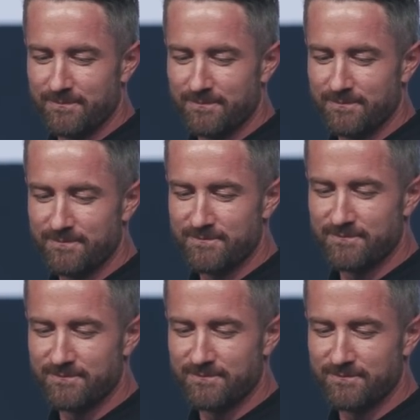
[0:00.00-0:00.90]

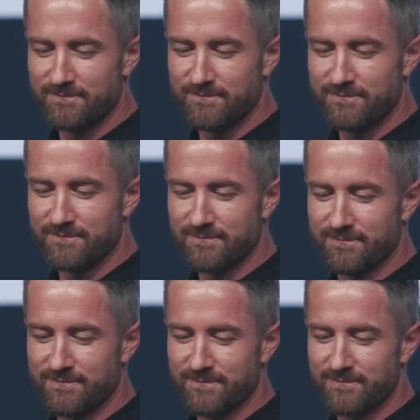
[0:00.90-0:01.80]

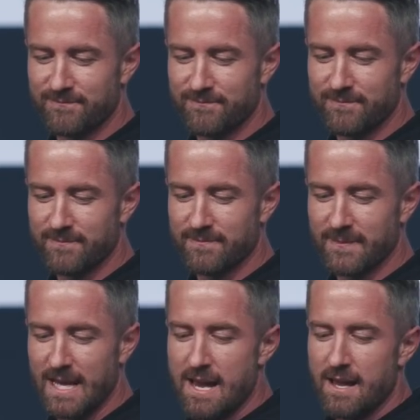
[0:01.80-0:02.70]

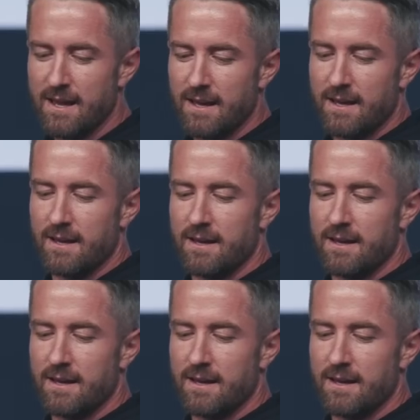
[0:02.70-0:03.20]
Nothing is said.